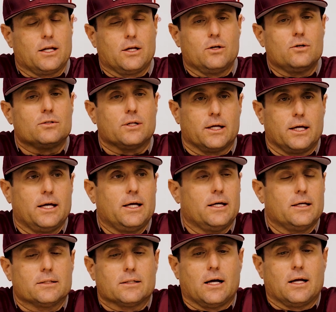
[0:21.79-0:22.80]
He usually
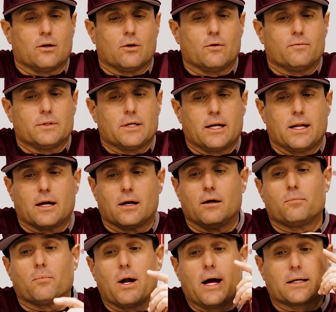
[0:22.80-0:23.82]
is. I don't know if he hadn't had
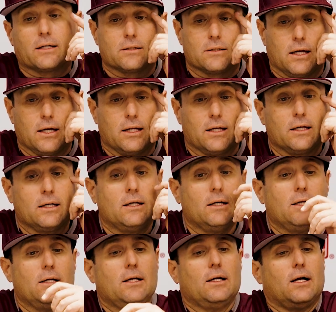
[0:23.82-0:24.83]
enough practice lately.
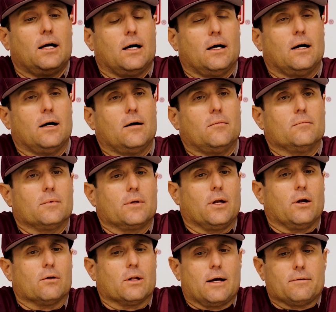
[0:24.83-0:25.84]
You
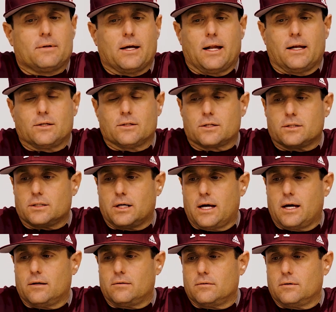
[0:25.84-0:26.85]
know, left-handed just because
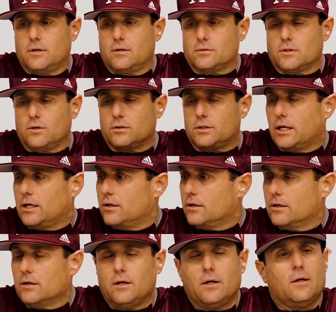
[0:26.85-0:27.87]
he was a little
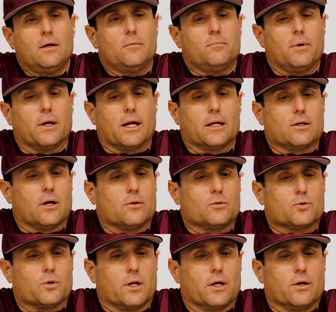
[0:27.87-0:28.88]
tender. But I thought he
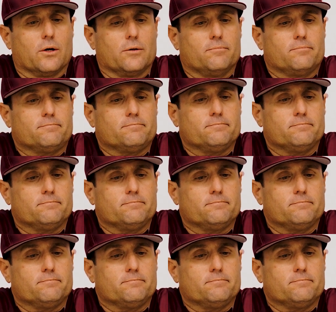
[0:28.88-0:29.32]
was really good.